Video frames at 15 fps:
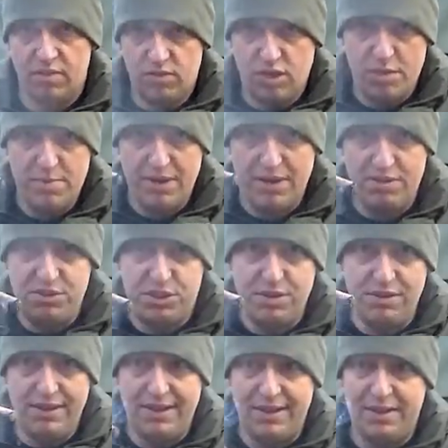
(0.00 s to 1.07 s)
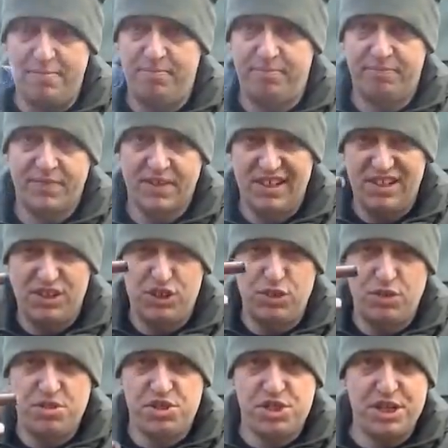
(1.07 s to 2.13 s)
Romeo and Julieta,
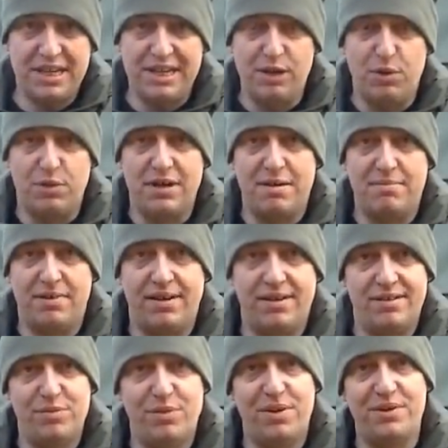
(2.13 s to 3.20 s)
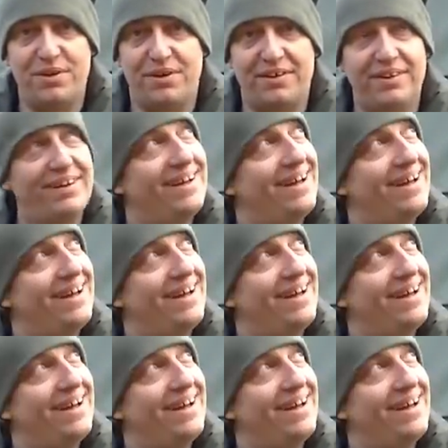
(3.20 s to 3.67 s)
nice cheeky little number, why not?